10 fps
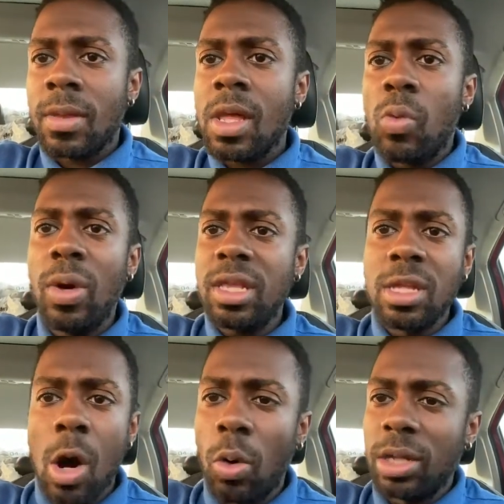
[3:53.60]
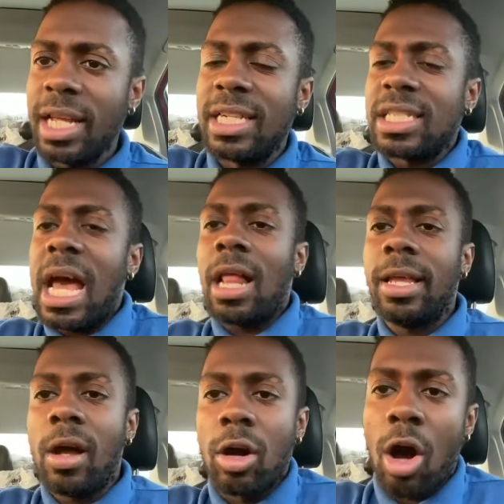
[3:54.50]
with no elite talent
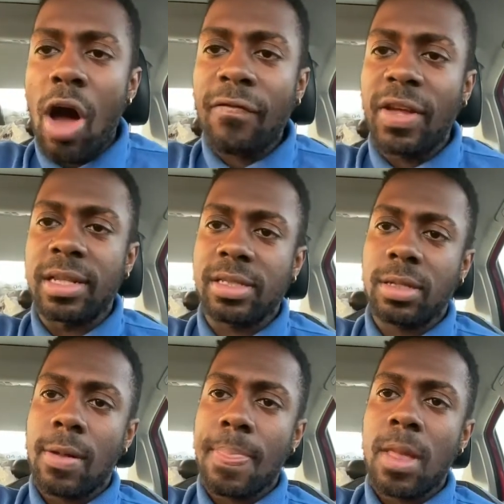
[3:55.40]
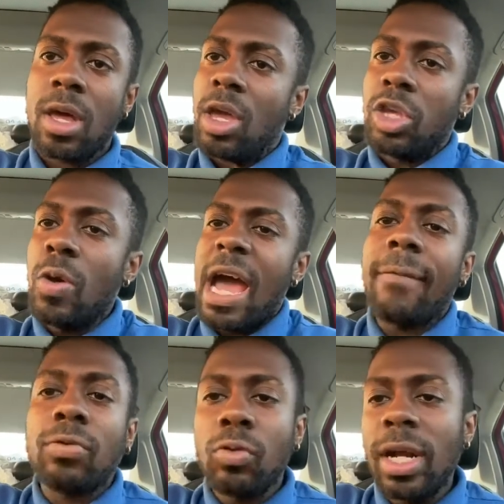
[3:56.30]
on offense? You
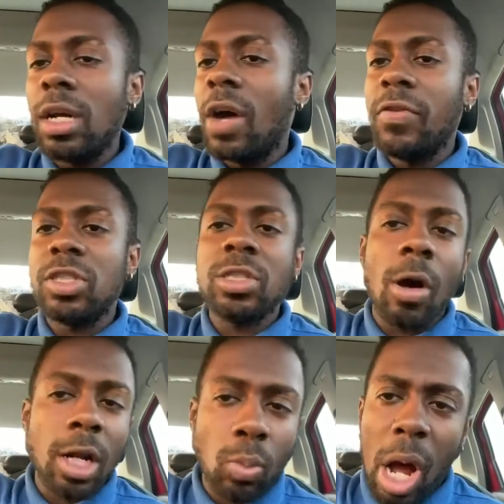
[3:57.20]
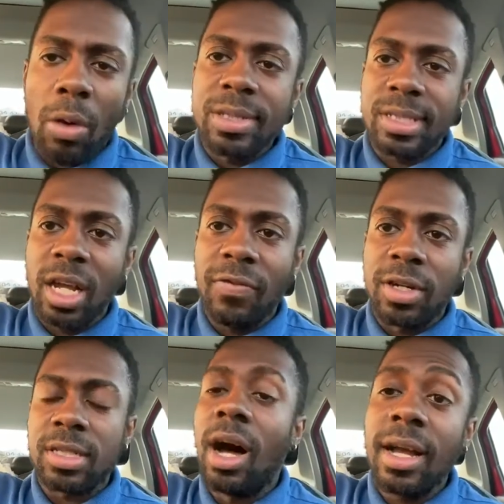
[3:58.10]
have 3 of your starting wide
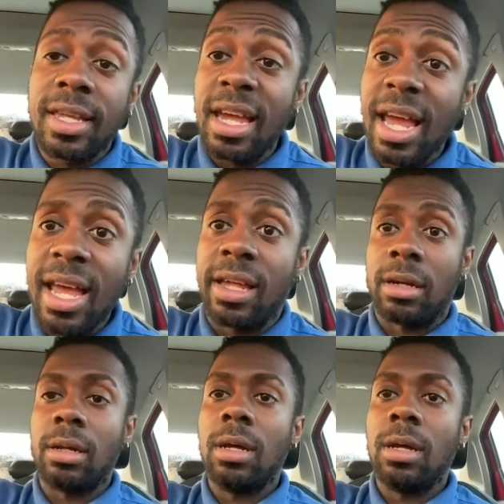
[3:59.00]
receivers. Again,